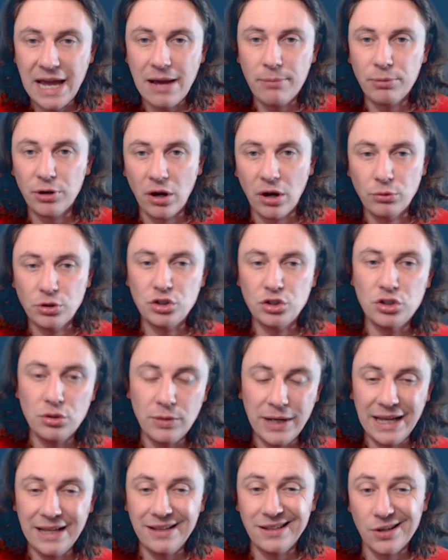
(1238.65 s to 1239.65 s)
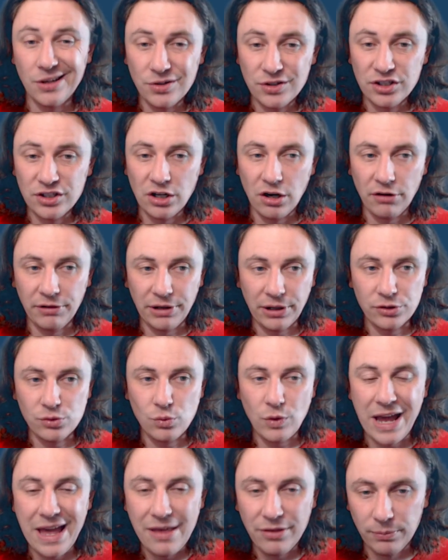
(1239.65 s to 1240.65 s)
but I would do it in those scenarios
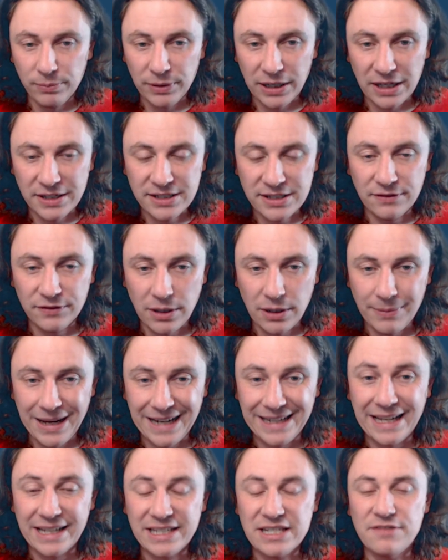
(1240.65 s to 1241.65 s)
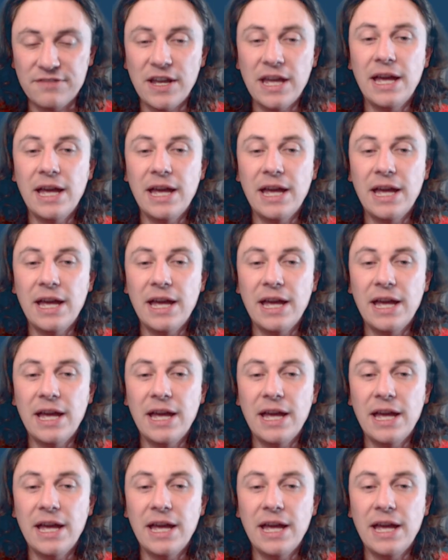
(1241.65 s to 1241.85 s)
where the bloods have come back negative